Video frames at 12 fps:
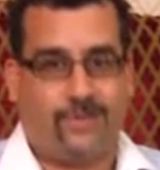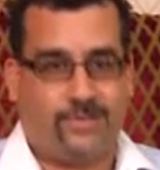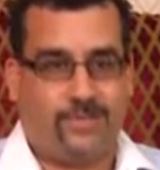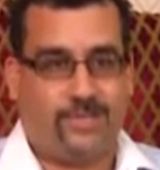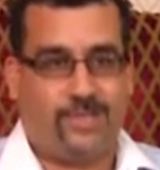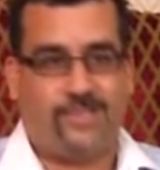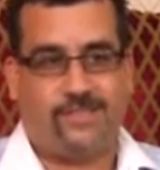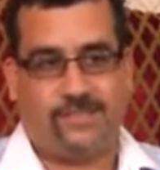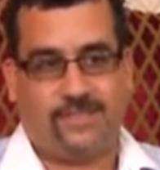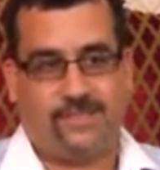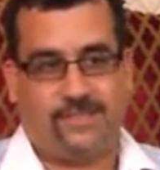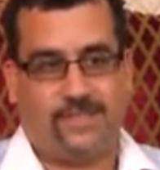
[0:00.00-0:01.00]
you need to
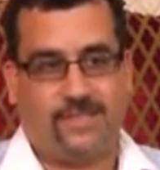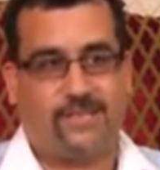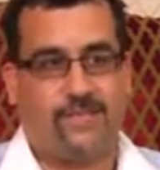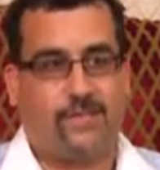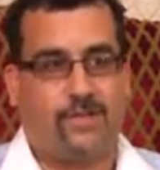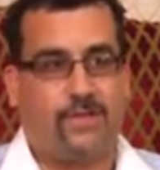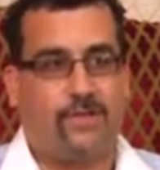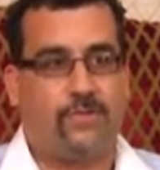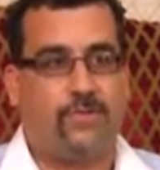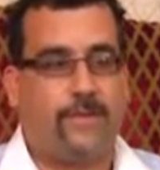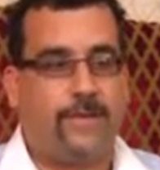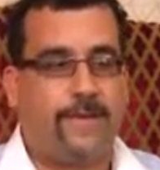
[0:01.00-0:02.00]
be successful along
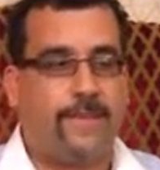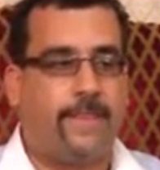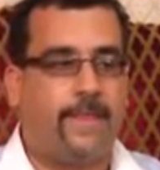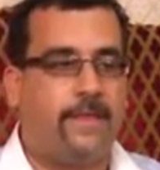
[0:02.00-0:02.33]
the way.